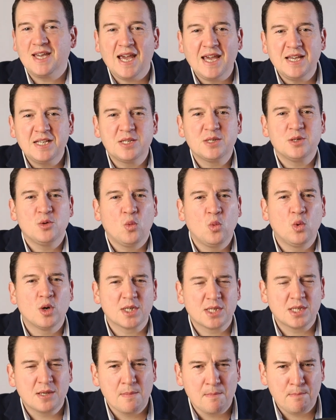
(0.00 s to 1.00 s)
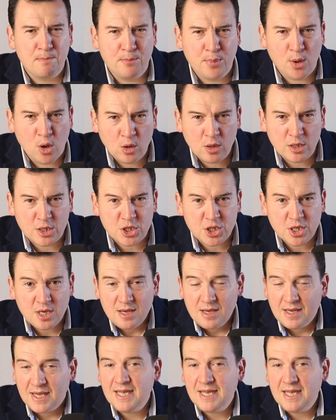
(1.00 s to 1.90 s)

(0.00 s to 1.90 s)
case was polished.